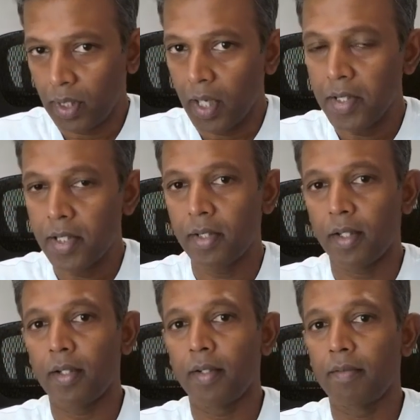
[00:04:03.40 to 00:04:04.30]

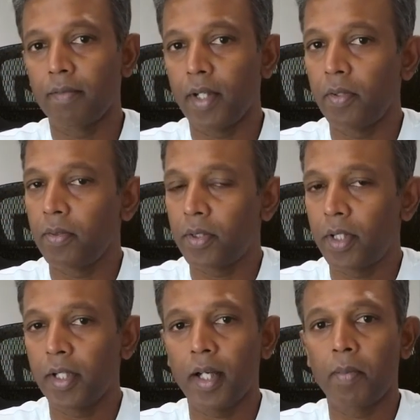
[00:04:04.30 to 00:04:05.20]
consider when you
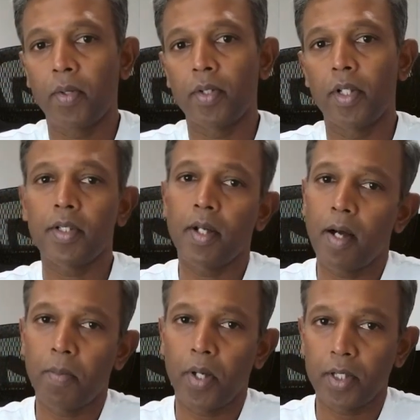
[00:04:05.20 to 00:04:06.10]
think about this
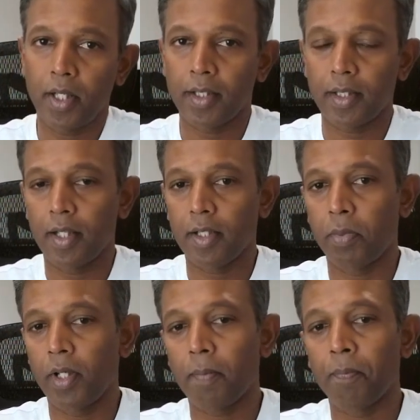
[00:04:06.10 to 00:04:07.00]
operational excellence
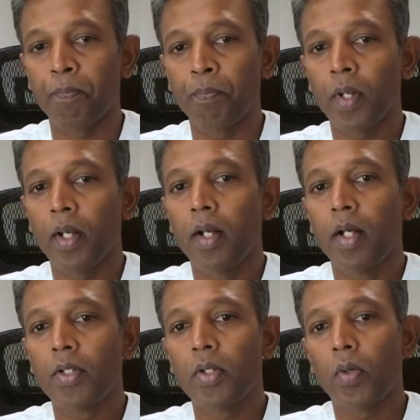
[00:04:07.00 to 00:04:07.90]
pillar?
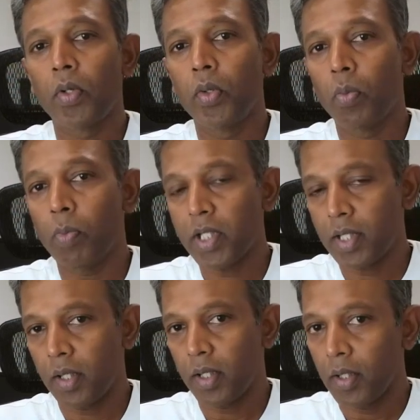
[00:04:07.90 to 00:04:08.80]
So you
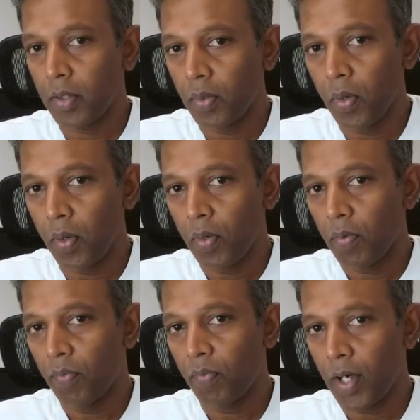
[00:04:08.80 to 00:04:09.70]
must
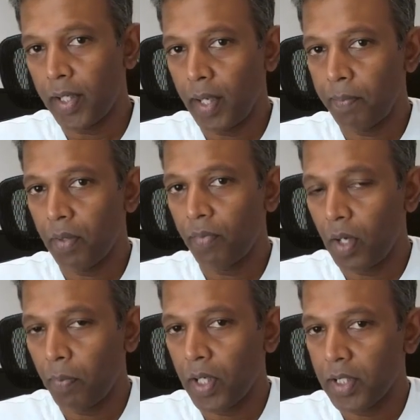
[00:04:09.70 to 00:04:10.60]
know what type of
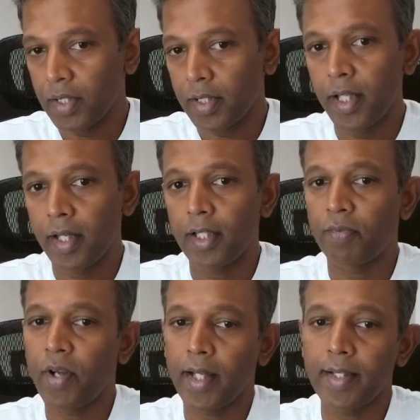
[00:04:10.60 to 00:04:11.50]
operations
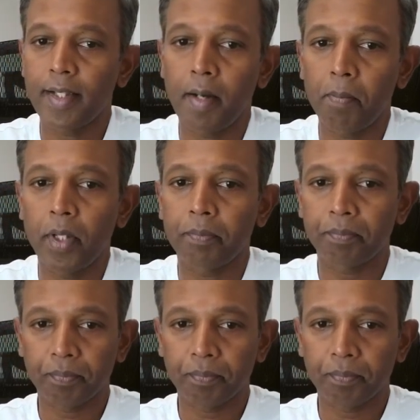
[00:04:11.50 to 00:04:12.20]
details, for example,